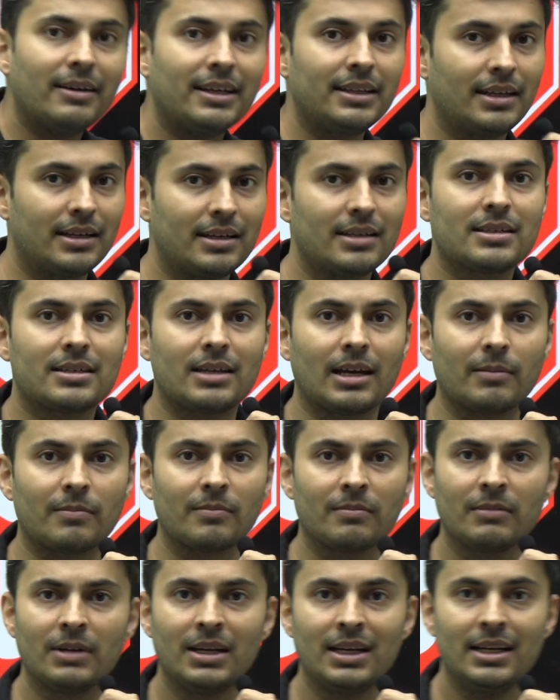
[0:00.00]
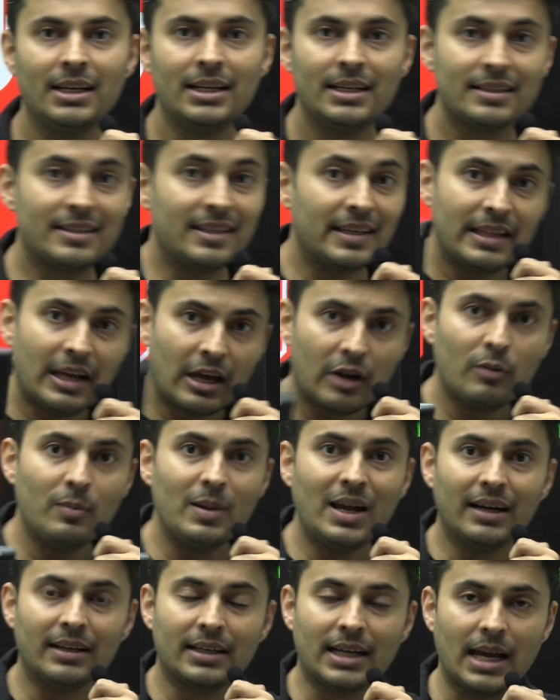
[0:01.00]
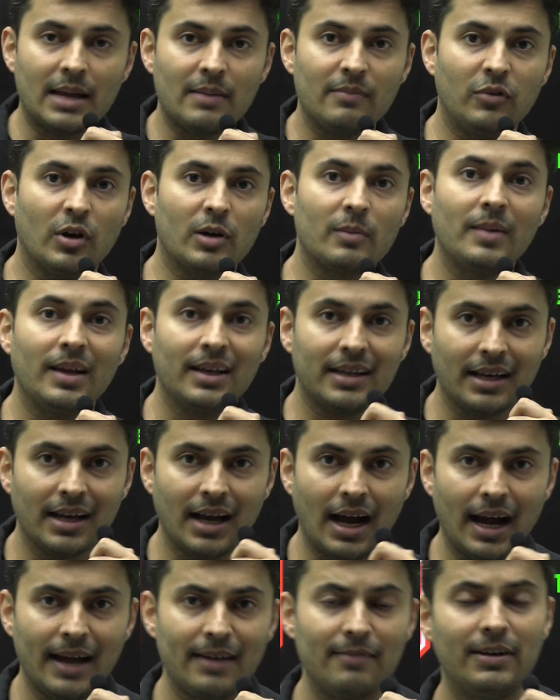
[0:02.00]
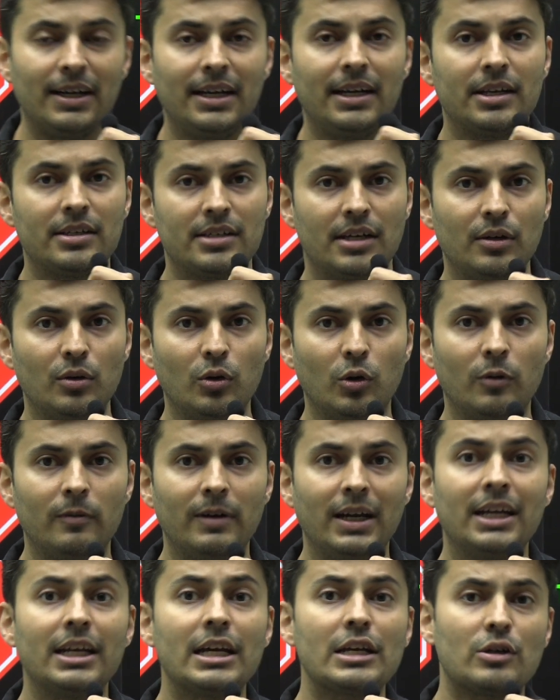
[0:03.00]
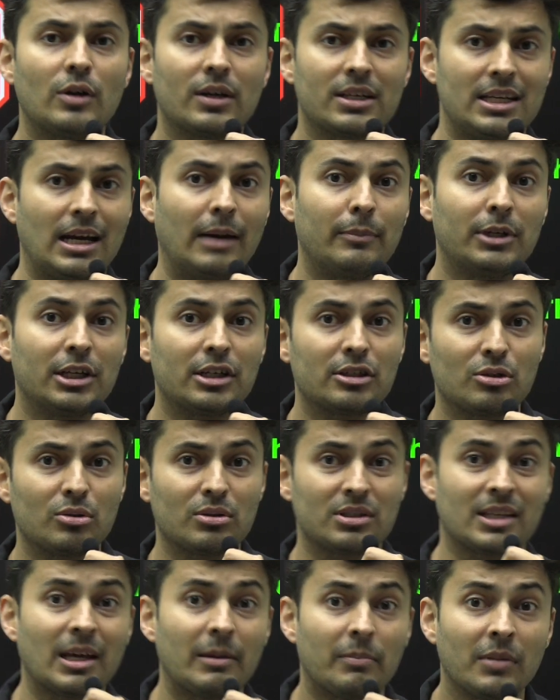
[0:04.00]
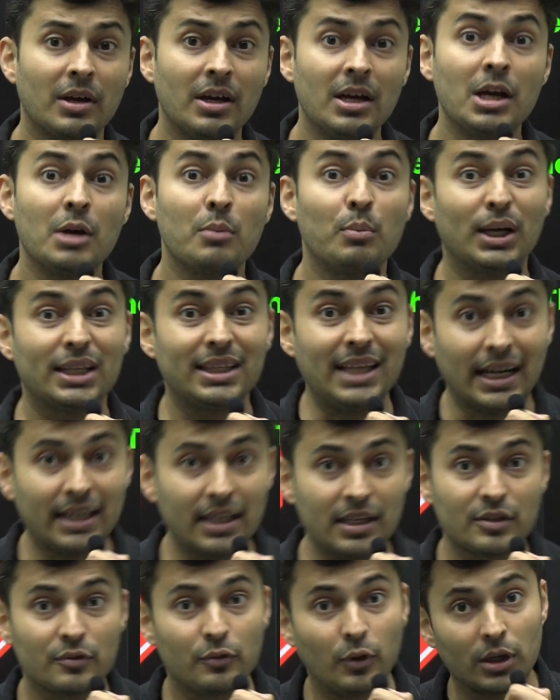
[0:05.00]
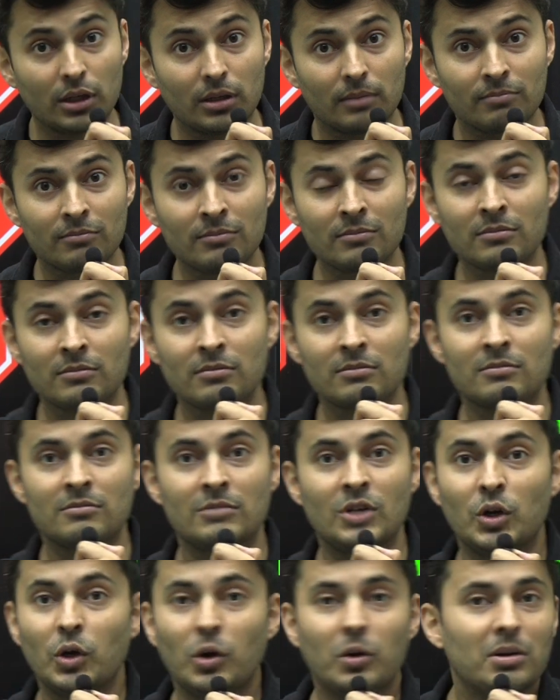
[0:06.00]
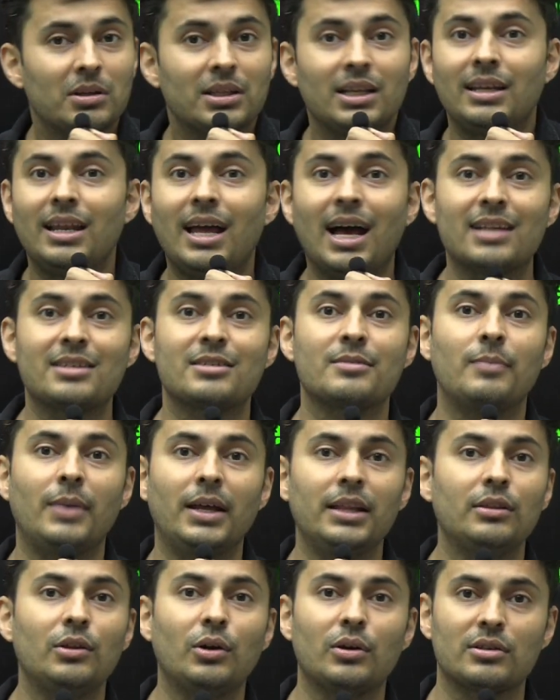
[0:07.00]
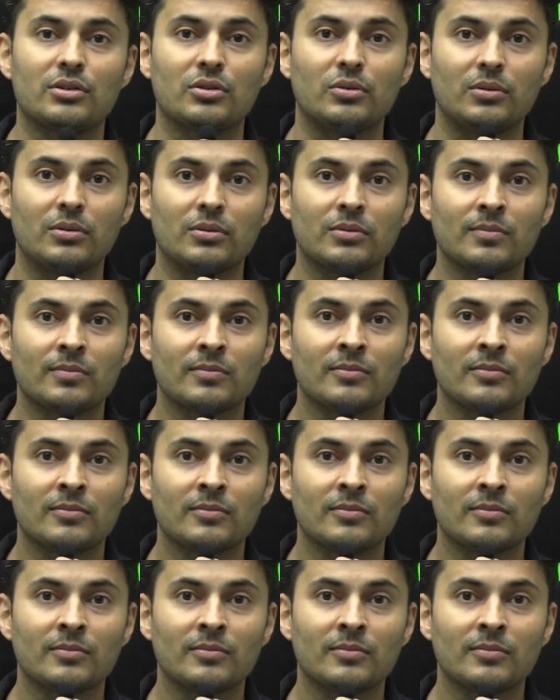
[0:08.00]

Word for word: when there is time. See, there will be a time for making high weightage and low weightage or chapters to skip, but that is for, you know, the last month or so.